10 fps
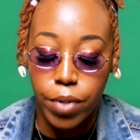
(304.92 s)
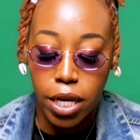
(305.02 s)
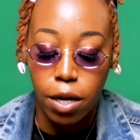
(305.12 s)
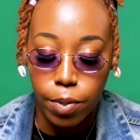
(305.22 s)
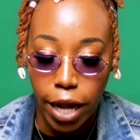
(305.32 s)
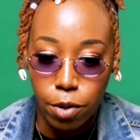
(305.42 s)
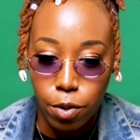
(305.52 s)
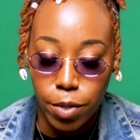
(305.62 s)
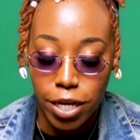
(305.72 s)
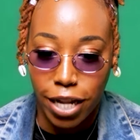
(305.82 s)
being a Black
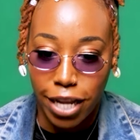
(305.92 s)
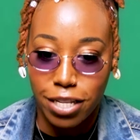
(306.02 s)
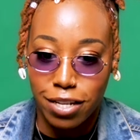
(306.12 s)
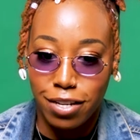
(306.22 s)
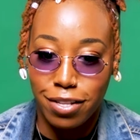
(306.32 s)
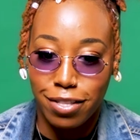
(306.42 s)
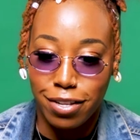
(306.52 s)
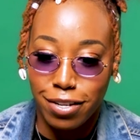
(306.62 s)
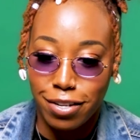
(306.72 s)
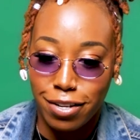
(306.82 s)
woman is like
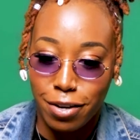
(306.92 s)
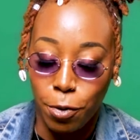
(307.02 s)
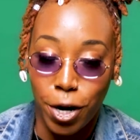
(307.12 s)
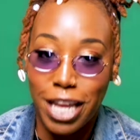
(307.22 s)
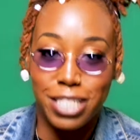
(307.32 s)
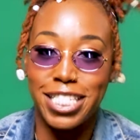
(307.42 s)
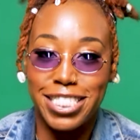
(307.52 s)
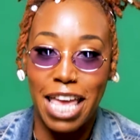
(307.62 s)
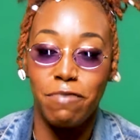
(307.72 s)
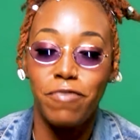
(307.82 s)

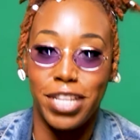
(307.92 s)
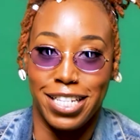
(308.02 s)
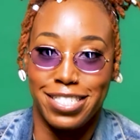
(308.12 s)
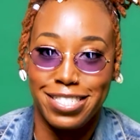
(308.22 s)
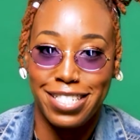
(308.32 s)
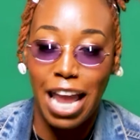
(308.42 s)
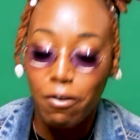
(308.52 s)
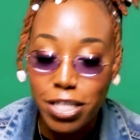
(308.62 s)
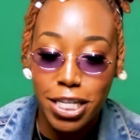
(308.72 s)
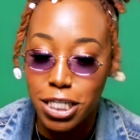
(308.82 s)
it's infinite.
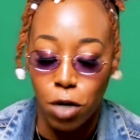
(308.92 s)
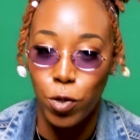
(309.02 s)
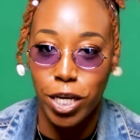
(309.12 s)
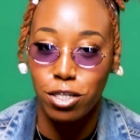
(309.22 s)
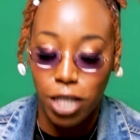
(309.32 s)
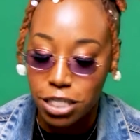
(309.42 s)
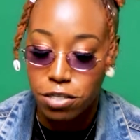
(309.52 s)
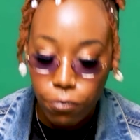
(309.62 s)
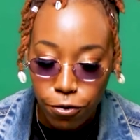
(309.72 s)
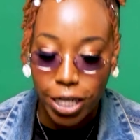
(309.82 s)
Everything that we can,
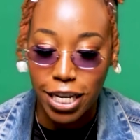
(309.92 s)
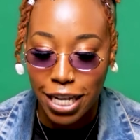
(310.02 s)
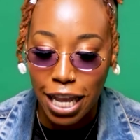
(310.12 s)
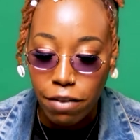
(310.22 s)
it's freaking